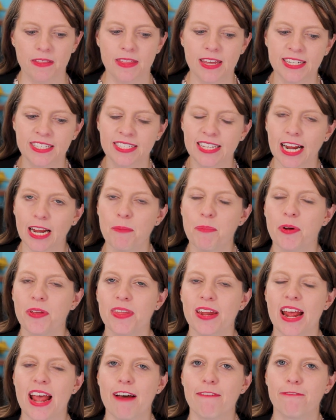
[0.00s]
The second point
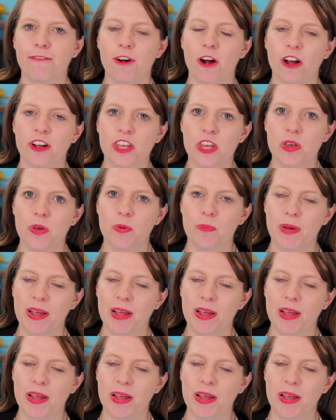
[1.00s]
that I have for all you,